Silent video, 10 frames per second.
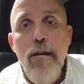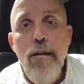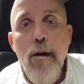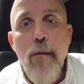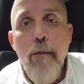
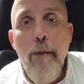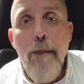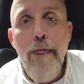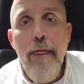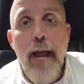So
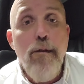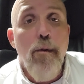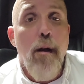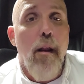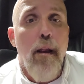that's
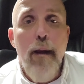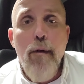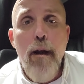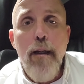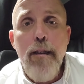all I
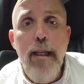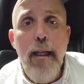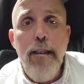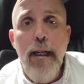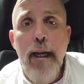wanted to
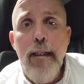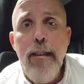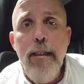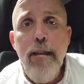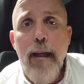say
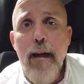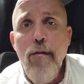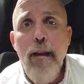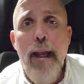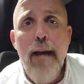tonight. I
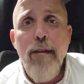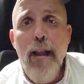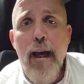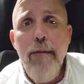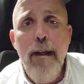don't really have a
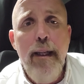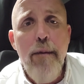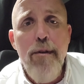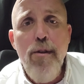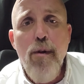lot. I'm going to
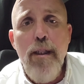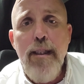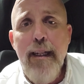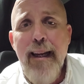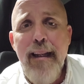keep it short
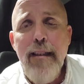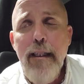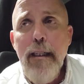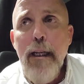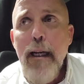tonight.
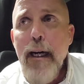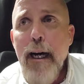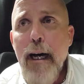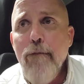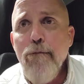
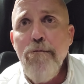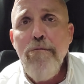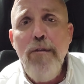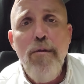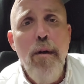
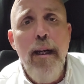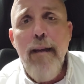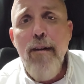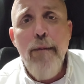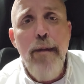Just wanted to
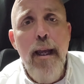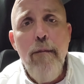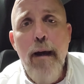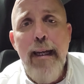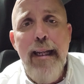give an update
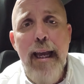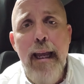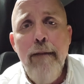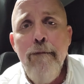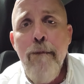on my
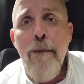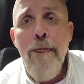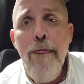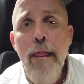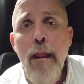day.
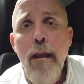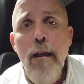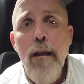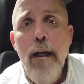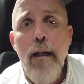
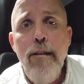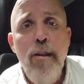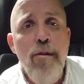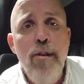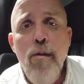
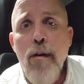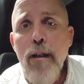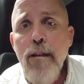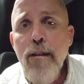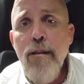2
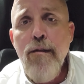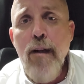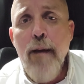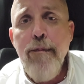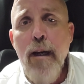stores
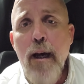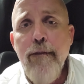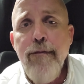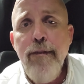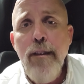dropped off.